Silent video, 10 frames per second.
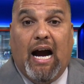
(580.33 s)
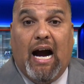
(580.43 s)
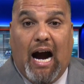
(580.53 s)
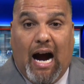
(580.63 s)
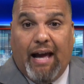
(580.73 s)

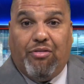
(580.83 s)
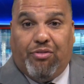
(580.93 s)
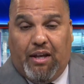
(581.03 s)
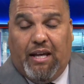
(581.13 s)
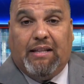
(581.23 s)
I
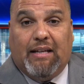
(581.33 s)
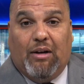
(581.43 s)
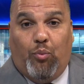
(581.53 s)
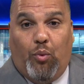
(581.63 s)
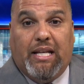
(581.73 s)
think
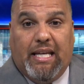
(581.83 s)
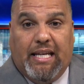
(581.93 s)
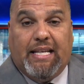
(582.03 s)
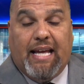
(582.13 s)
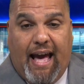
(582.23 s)
that we
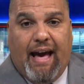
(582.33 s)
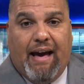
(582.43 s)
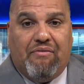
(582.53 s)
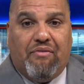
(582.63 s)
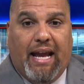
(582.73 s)
need to
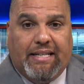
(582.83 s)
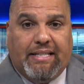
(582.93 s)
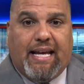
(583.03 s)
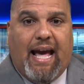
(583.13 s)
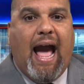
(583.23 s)
have a
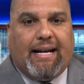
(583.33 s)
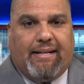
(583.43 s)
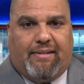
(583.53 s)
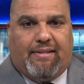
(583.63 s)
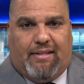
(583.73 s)

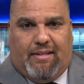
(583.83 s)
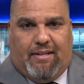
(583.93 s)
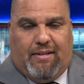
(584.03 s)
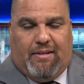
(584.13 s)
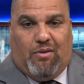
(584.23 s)
tax,
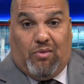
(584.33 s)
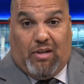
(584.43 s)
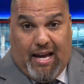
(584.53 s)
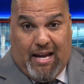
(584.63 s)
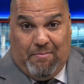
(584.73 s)

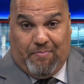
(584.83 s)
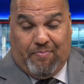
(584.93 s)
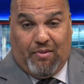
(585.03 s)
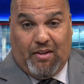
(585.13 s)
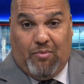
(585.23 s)
okay?
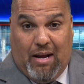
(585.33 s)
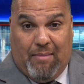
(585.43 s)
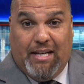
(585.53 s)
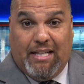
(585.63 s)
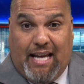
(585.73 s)
And when I
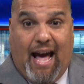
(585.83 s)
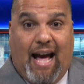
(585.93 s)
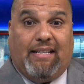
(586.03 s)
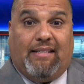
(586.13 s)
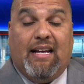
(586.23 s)
mean a
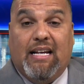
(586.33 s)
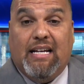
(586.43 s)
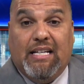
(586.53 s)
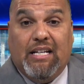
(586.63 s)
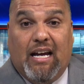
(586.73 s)
tax,
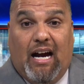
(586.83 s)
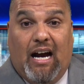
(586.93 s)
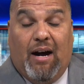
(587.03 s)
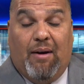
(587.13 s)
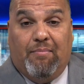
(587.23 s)

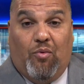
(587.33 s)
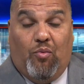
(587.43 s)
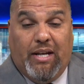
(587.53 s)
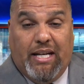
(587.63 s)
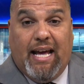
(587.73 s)

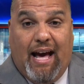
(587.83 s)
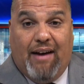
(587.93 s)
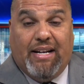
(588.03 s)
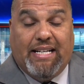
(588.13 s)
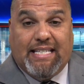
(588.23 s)
we need to
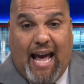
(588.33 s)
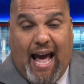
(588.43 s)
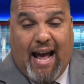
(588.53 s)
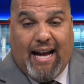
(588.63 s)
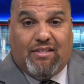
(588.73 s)
have a
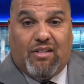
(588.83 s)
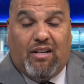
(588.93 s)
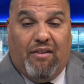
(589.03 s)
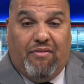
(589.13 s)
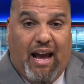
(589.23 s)
tax
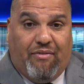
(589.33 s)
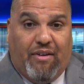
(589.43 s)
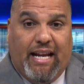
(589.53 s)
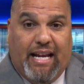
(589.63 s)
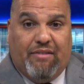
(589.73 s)
of
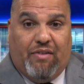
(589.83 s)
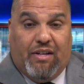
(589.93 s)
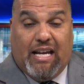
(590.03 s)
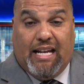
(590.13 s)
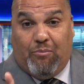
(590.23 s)
every
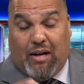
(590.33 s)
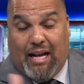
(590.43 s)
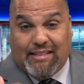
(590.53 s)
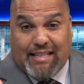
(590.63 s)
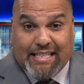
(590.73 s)
individual. And when
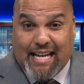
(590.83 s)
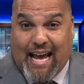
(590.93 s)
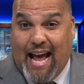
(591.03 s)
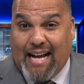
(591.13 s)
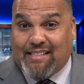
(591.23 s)
I say a
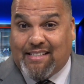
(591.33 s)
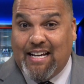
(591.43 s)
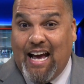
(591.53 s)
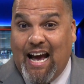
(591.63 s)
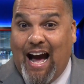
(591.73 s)
tax,
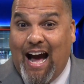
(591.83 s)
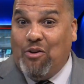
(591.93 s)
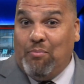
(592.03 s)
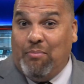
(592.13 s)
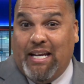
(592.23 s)
I
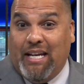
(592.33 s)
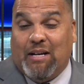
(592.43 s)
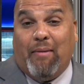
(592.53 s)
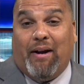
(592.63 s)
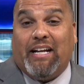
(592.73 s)
don't mean an
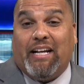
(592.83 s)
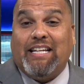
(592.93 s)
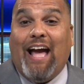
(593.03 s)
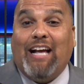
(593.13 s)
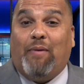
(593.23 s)
American
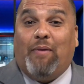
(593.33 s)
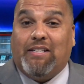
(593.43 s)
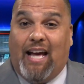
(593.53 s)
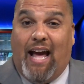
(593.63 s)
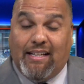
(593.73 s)
taxpayer
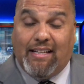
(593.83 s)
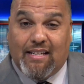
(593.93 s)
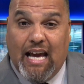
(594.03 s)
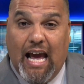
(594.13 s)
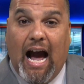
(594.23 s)
tax.
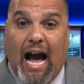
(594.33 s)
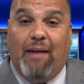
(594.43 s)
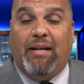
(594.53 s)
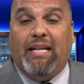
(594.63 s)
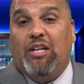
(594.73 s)
I
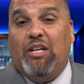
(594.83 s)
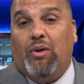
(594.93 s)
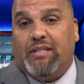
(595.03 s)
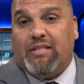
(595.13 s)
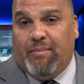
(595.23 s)
mean anyone
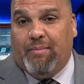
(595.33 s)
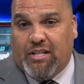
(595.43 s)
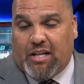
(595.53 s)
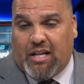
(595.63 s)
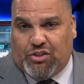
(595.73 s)
that's coming into
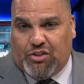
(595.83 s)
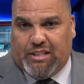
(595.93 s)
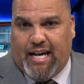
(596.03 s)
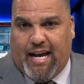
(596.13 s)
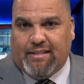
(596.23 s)
the country
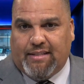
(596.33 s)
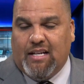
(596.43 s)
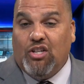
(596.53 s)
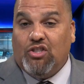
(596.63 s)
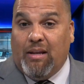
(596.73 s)
tax.
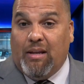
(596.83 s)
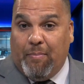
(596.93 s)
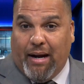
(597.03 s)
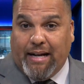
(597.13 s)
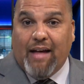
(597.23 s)
So let me
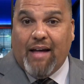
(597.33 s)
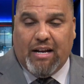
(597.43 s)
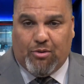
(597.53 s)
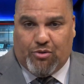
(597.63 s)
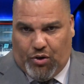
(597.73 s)
break down the
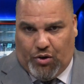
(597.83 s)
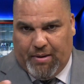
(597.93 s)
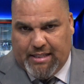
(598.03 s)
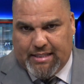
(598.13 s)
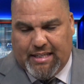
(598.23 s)
numbers for you,
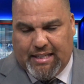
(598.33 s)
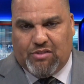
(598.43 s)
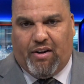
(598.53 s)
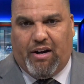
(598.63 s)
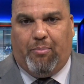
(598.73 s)
because I think it's
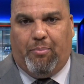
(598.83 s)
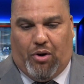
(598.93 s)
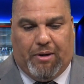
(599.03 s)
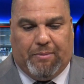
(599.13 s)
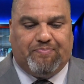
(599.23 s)
very
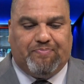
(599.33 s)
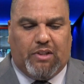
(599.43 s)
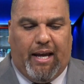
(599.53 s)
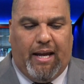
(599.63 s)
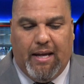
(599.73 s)
important,
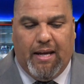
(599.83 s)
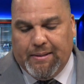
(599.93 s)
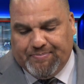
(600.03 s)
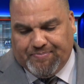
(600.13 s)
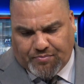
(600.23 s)
okay?
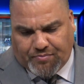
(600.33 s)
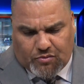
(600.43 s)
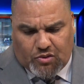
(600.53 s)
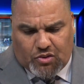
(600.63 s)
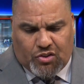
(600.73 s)

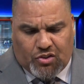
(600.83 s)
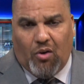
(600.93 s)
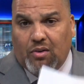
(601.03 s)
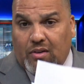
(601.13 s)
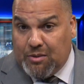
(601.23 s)
So
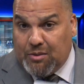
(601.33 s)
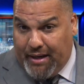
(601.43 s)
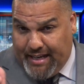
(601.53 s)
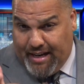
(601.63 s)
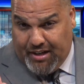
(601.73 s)
let's
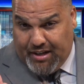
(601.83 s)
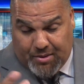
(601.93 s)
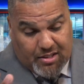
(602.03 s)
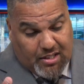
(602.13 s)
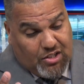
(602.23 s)
break down the numbers.